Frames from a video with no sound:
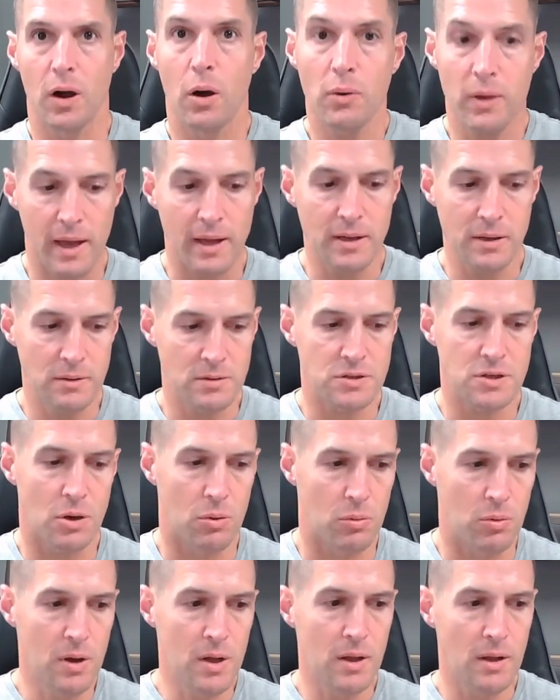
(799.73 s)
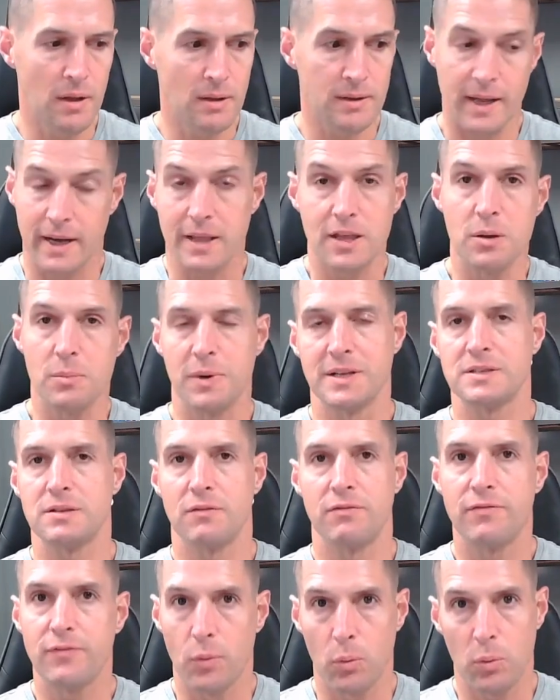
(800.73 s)
Okay, so that accumulates
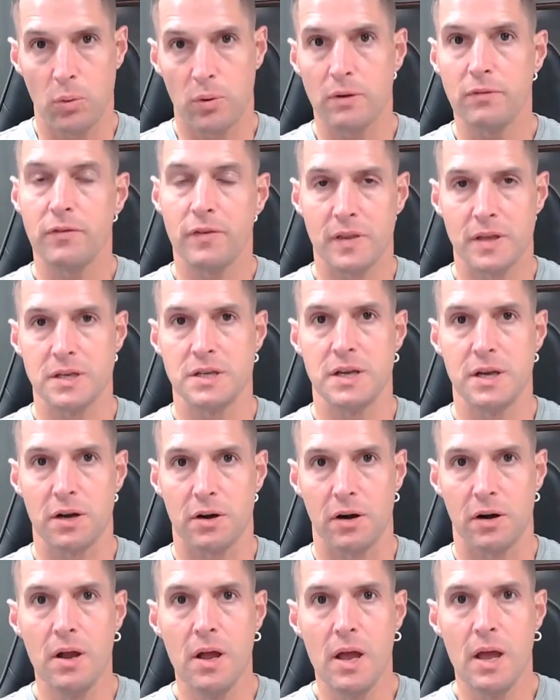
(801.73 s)
to 4 for the year.